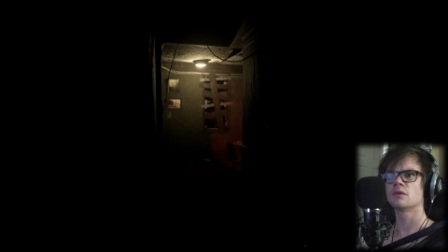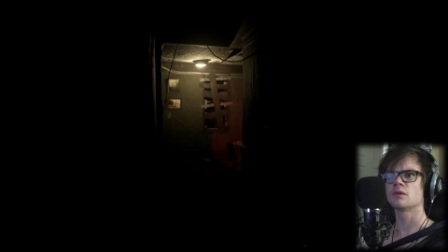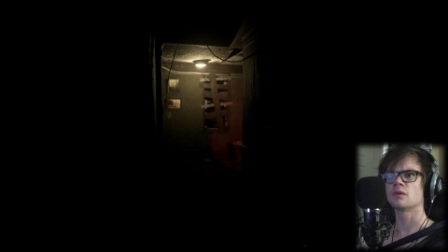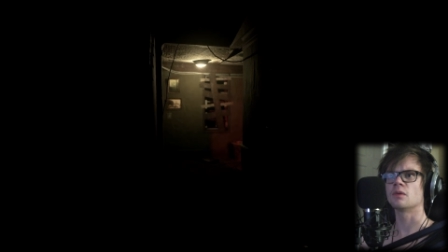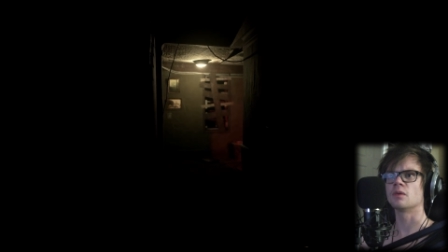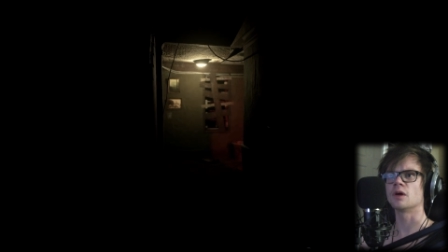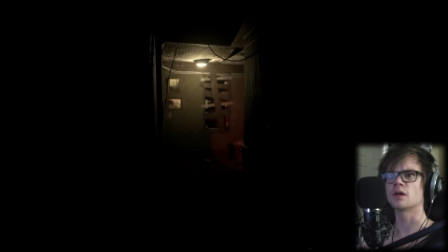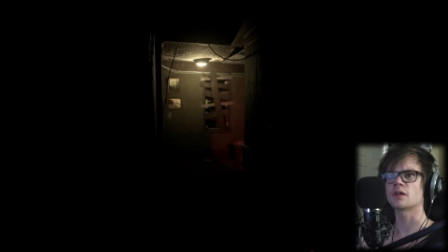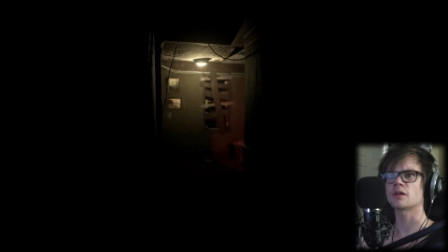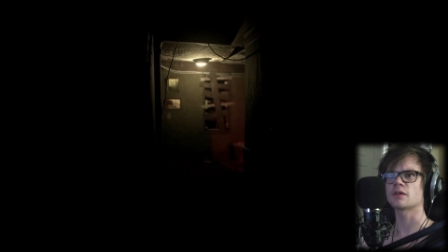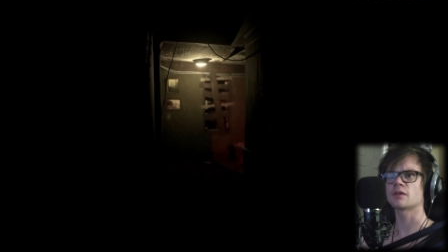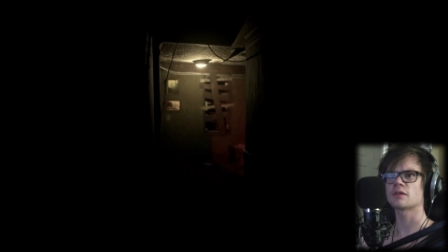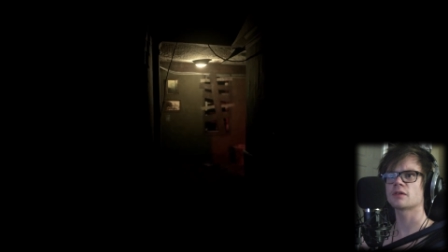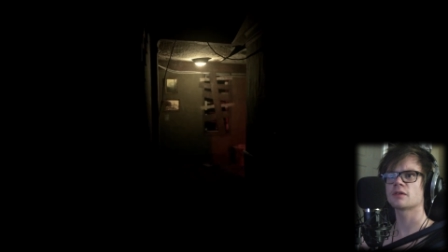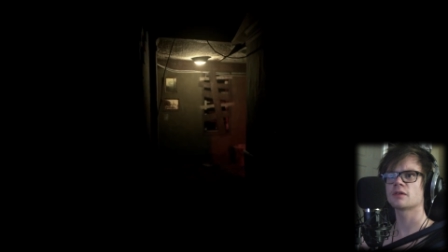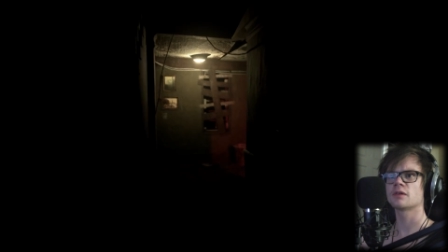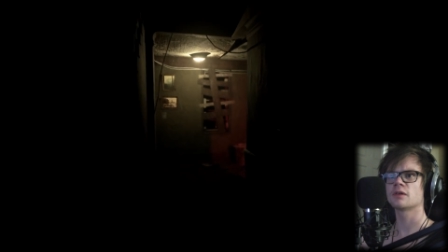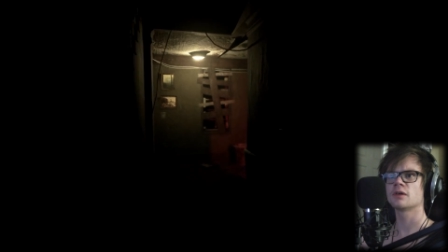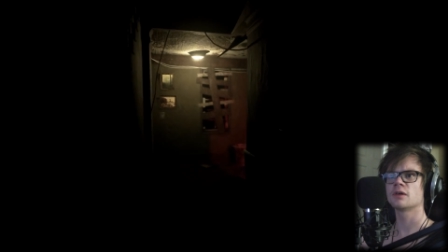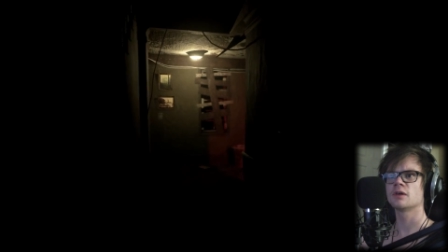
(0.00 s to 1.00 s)
What?
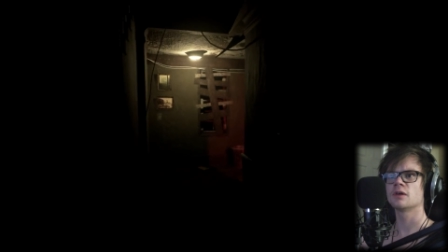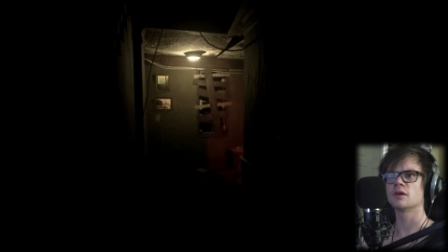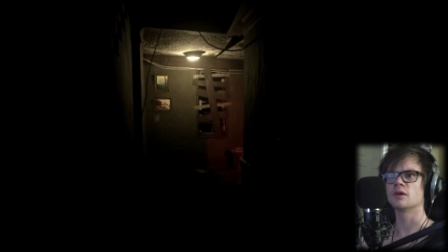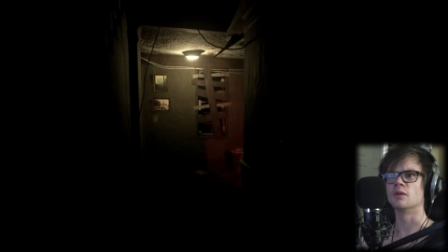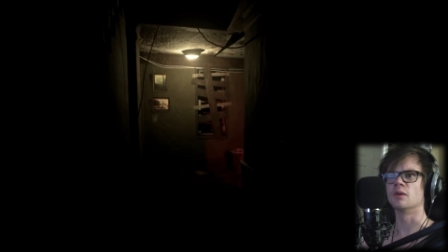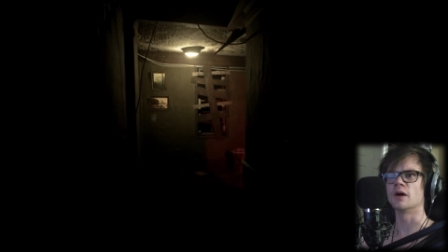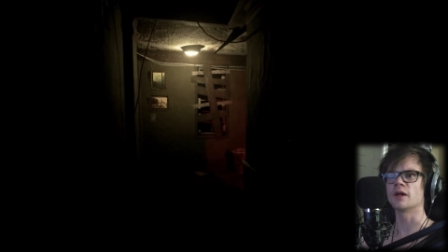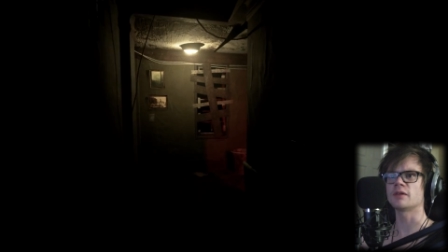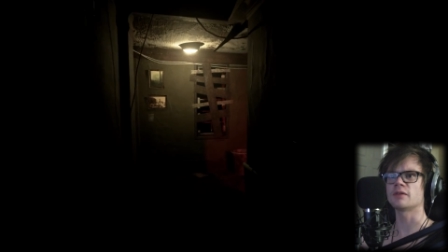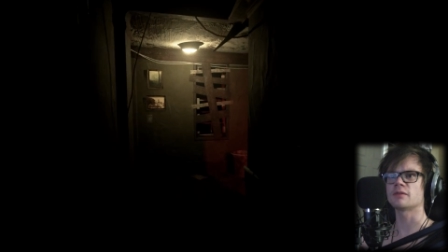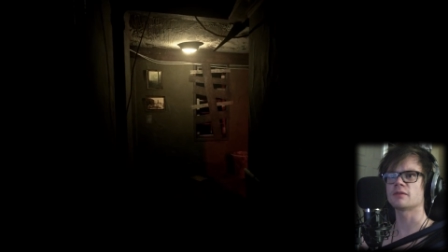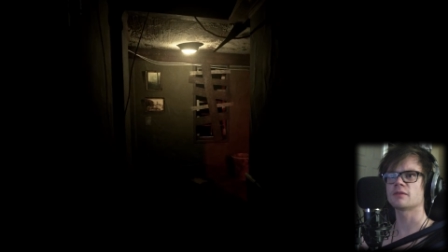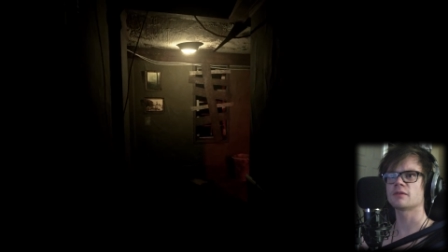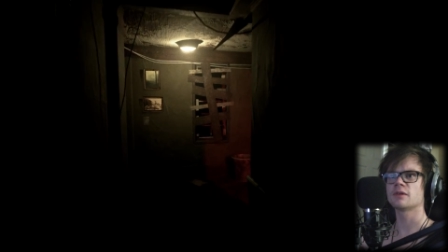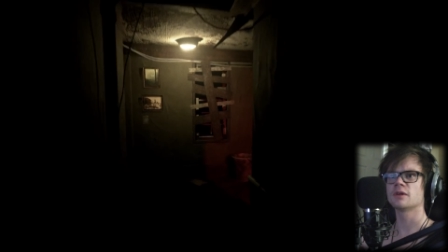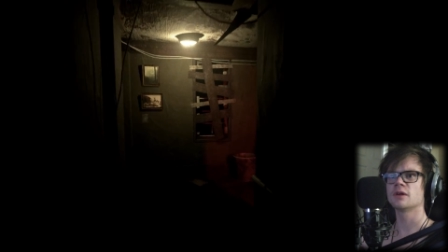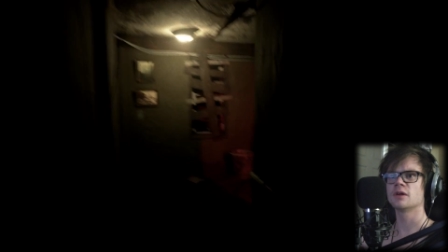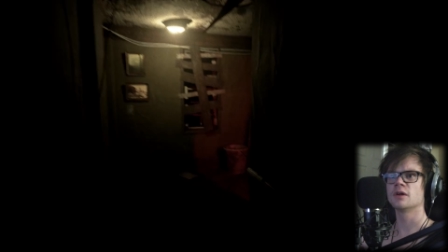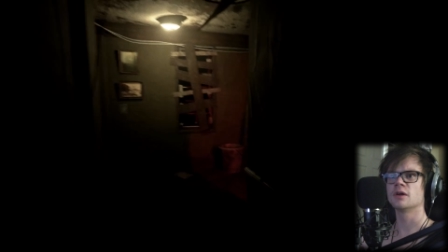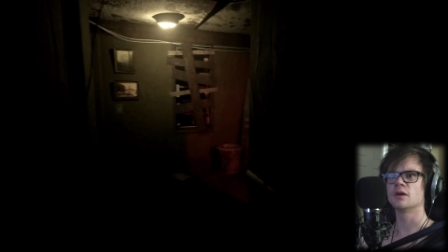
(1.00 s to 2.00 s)
What?
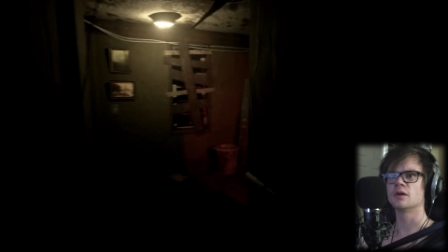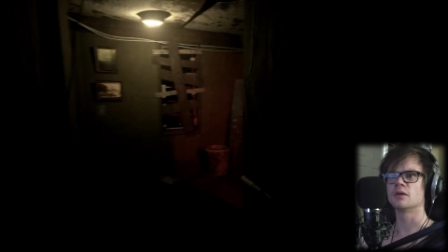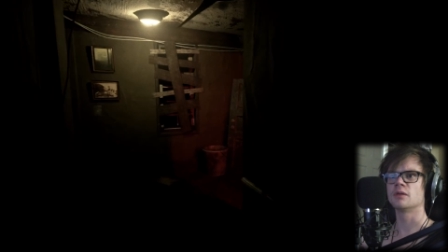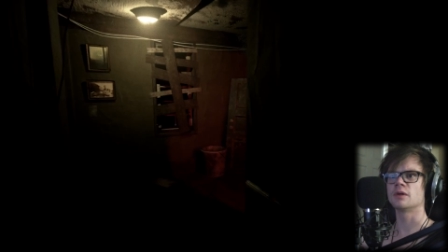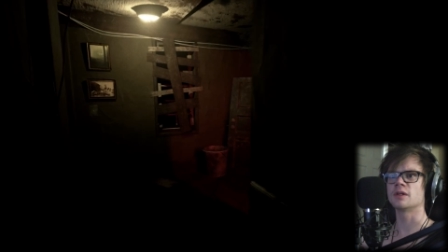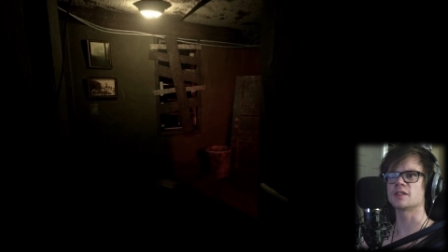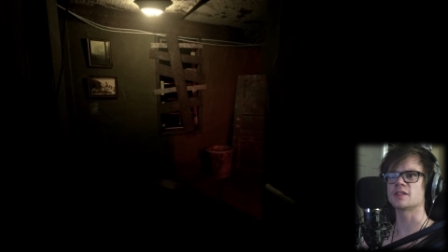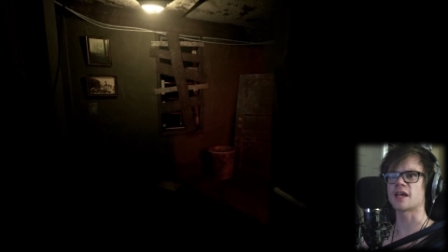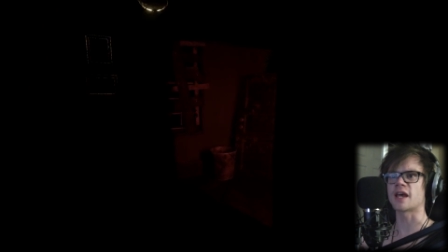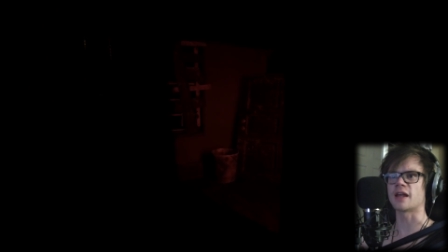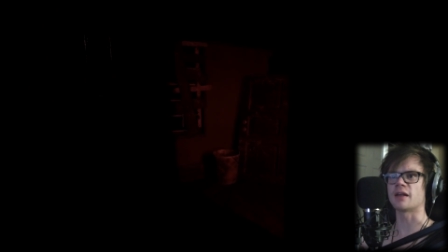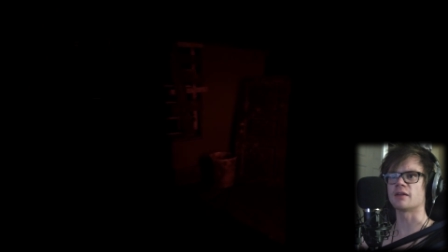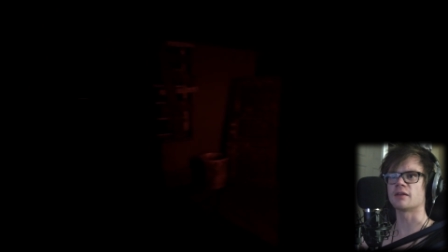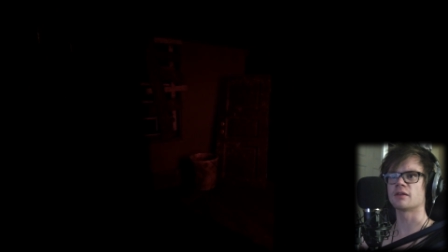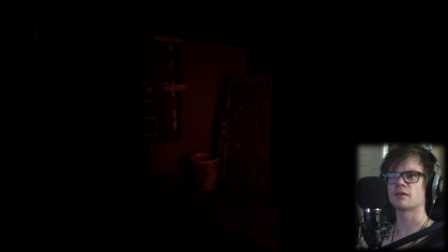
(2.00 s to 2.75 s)
What is that?